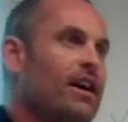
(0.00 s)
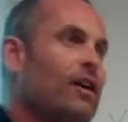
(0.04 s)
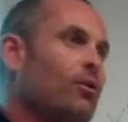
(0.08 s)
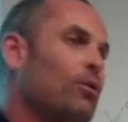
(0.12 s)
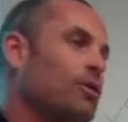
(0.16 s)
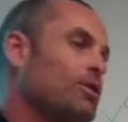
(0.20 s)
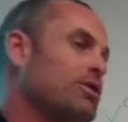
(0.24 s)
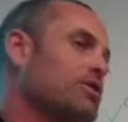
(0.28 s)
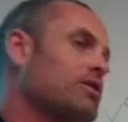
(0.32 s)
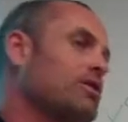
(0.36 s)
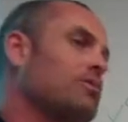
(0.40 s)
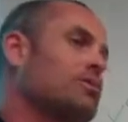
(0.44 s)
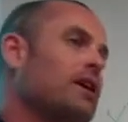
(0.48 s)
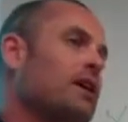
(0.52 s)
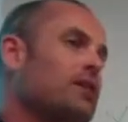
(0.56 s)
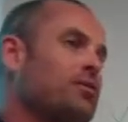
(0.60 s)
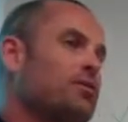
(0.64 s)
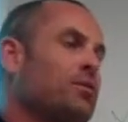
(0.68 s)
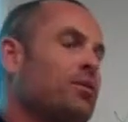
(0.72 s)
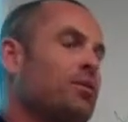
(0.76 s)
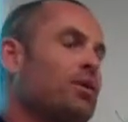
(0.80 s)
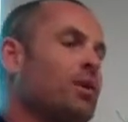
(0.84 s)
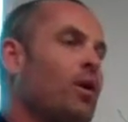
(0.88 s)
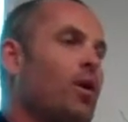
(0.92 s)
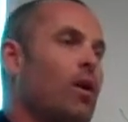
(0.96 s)
Which sometimes
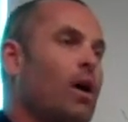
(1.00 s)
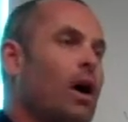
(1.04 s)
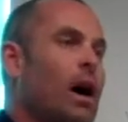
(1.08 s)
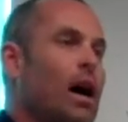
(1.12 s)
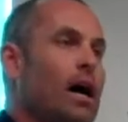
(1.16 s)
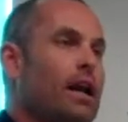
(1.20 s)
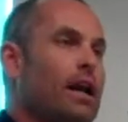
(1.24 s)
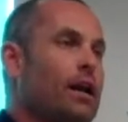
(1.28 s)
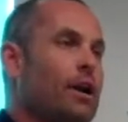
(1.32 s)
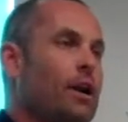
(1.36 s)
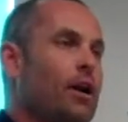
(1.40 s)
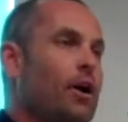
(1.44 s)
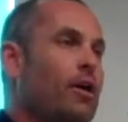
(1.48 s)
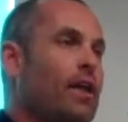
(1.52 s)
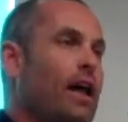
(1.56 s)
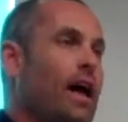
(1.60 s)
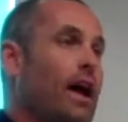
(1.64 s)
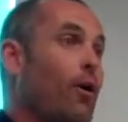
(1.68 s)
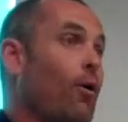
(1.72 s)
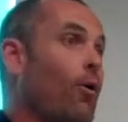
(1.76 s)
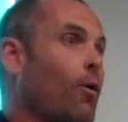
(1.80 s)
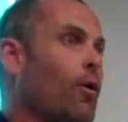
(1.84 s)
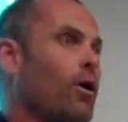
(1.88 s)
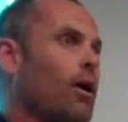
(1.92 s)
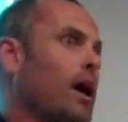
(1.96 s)
people go, I didn't know
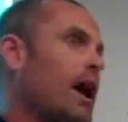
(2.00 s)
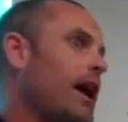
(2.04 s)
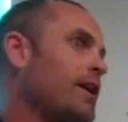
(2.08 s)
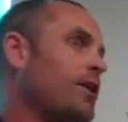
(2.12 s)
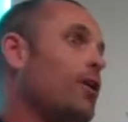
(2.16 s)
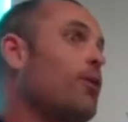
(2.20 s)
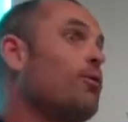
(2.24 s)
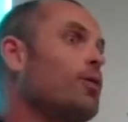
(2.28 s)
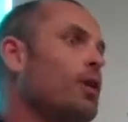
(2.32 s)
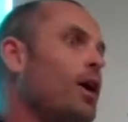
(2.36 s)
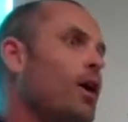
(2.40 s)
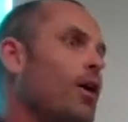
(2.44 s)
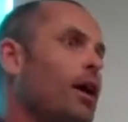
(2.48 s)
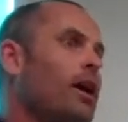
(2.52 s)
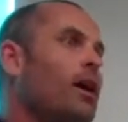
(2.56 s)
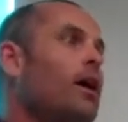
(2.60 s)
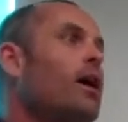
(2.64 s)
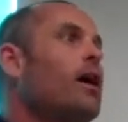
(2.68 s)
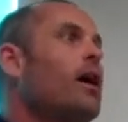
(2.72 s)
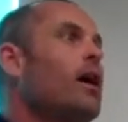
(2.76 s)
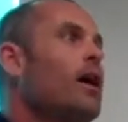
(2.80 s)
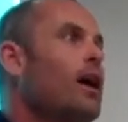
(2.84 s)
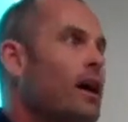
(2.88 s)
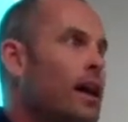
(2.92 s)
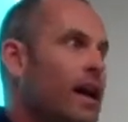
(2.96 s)
that, or I don't know it.
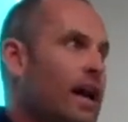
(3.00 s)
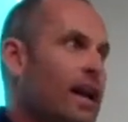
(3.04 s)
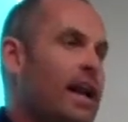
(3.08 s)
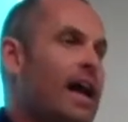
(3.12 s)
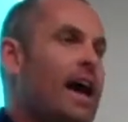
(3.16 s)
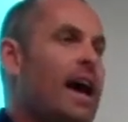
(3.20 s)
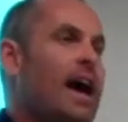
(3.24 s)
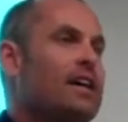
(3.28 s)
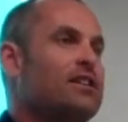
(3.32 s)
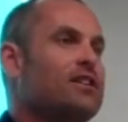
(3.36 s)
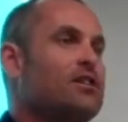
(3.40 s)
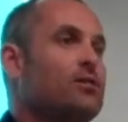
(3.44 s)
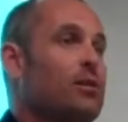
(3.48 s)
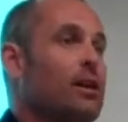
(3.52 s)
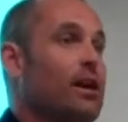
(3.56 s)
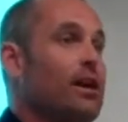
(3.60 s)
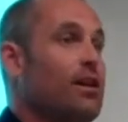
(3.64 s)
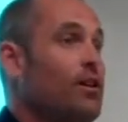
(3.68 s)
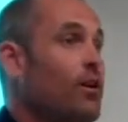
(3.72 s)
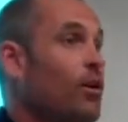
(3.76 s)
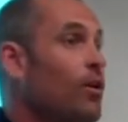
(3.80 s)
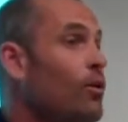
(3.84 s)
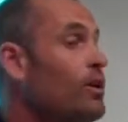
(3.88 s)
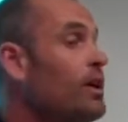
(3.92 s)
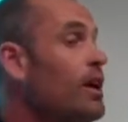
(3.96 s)
It has to be.
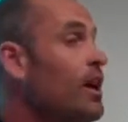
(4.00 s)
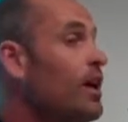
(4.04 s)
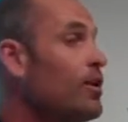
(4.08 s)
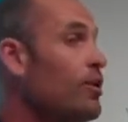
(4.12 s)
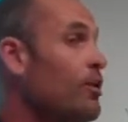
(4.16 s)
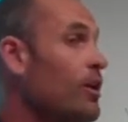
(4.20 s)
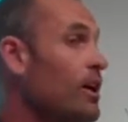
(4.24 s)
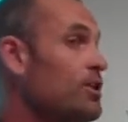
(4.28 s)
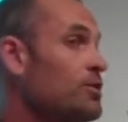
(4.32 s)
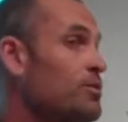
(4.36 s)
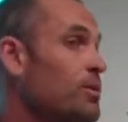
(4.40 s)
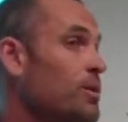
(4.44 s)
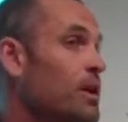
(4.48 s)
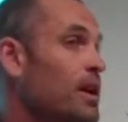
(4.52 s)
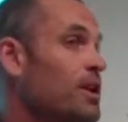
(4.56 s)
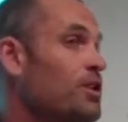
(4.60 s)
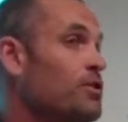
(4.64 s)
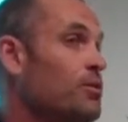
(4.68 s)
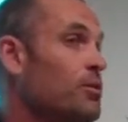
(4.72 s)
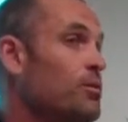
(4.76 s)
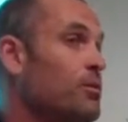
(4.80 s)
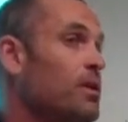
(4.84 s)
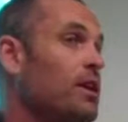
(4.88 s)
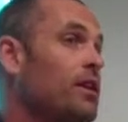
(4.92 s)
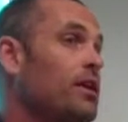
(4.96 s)
The only other
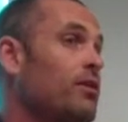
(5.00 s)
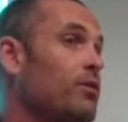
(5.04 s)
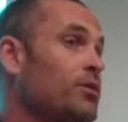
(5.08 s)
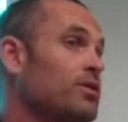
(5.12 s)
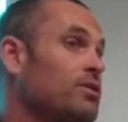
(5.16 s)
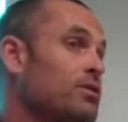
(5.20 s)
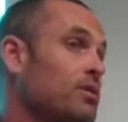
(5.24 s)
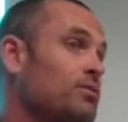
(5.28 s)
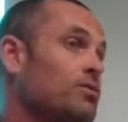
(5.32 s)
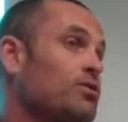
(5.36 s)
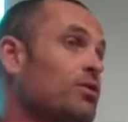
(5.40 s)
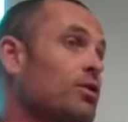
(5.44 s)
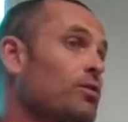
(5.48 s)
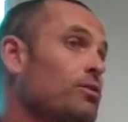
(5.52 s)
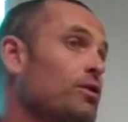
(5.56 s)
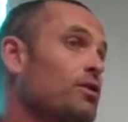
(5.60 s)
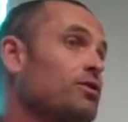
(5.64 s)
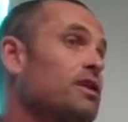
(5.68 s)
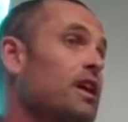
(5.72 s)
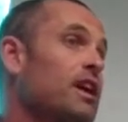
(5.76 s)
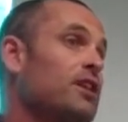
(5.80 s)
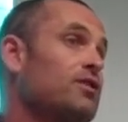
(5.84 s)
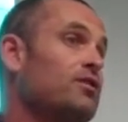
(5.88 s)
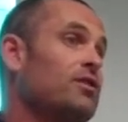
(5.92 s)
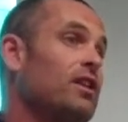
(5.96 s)
explanation would be there was some sort of
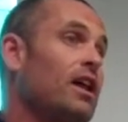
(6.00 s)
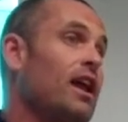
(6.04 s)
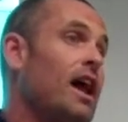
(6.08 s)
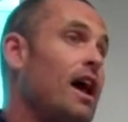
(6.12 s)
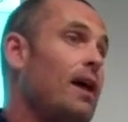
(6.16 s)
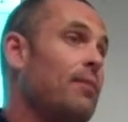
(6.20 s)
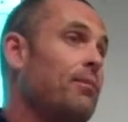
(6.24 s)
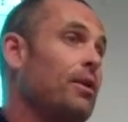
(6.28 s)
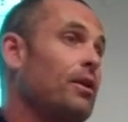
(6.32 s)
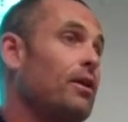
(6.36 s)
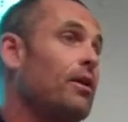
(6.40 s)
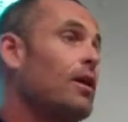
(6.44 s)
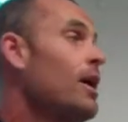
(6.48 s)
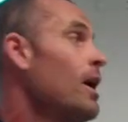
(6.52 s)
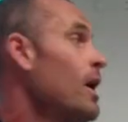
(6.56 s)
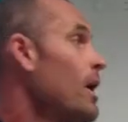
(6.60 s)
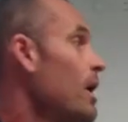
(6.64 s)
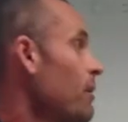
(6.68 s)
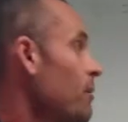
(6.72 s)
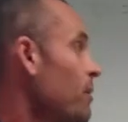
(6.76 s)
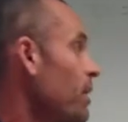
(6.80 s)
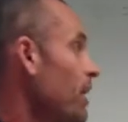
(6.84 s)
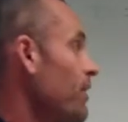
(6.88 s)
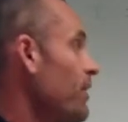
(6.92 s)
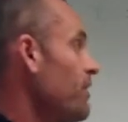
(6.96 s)
mutation that happened.
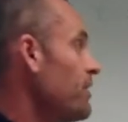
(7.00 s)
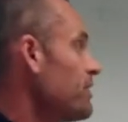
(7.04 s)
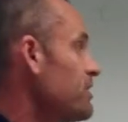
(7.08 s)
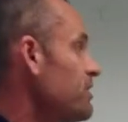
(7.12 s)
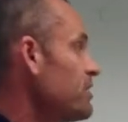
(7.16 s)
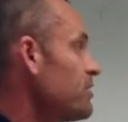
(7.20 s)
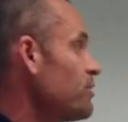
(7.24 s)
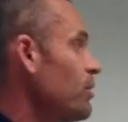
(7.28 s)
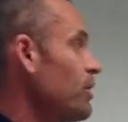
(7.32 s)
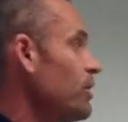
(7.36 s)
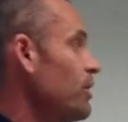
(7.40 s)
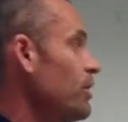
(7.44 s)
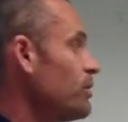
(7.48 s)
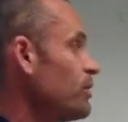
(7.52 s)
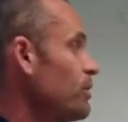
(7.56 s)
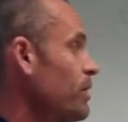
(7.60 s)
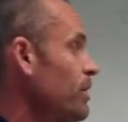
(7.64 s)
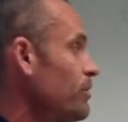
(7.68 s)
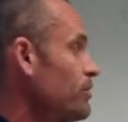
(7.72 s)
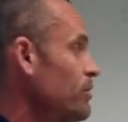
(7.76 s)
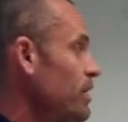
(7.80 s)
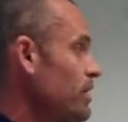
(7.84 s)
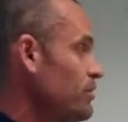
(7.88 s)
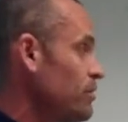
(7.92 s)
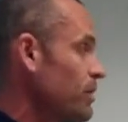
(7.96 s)
But this is one of those
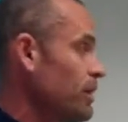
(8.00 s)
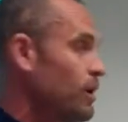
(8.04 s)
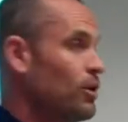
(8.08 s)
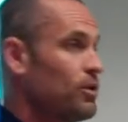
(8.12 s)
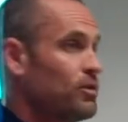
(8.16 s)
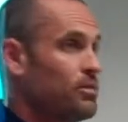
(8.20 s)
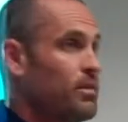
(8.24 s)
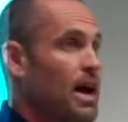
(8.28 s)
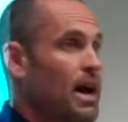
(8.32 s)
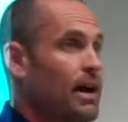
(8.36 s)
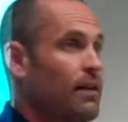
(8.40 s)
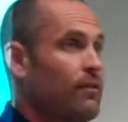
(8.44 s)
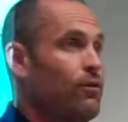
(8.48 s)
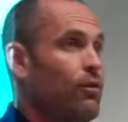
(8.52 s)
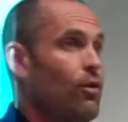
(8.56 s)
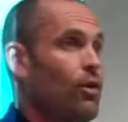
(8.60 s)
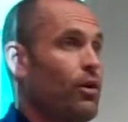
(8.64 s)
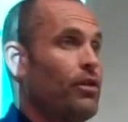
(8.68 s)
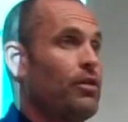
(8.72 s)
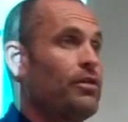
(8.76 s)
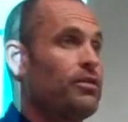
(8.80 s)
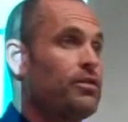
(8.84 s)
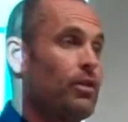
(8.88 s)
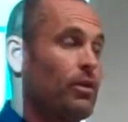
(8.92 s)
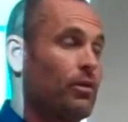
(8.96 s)
weird traits where it goes back and forth.
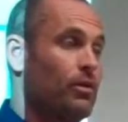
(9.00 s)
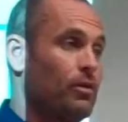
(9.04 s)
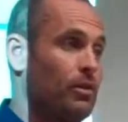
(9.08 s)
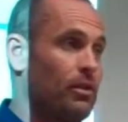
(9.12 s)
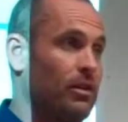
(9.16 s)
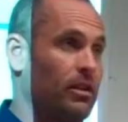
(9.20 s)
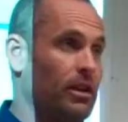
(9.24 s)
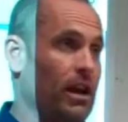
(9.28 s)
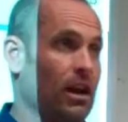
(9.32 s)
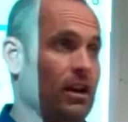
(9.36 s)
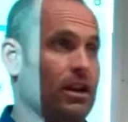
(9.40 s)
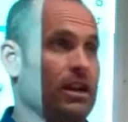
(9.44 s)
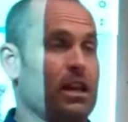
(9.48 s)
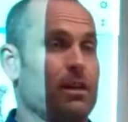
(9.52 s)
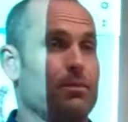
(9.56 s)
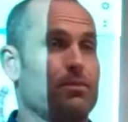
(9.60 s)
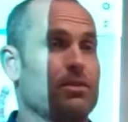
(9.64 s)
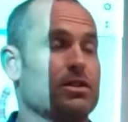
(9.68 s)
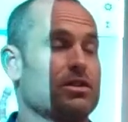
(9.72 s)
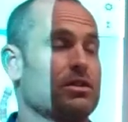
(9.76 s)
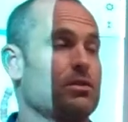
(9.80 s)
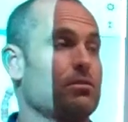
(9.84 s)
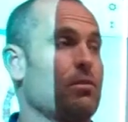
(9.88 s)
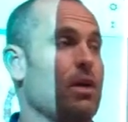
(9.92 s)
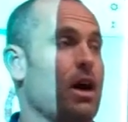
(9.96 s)
So keep
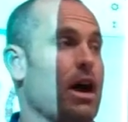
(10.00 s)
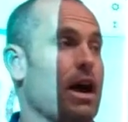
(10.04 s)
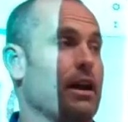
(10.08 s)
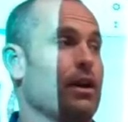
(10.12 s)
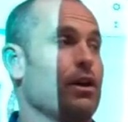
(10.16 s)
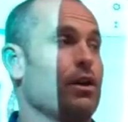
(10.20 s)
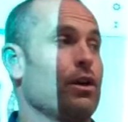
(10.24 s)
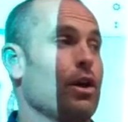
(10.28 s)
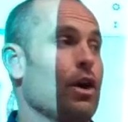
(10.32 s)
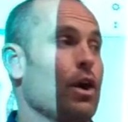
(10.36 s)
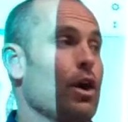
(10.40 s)
this in mind.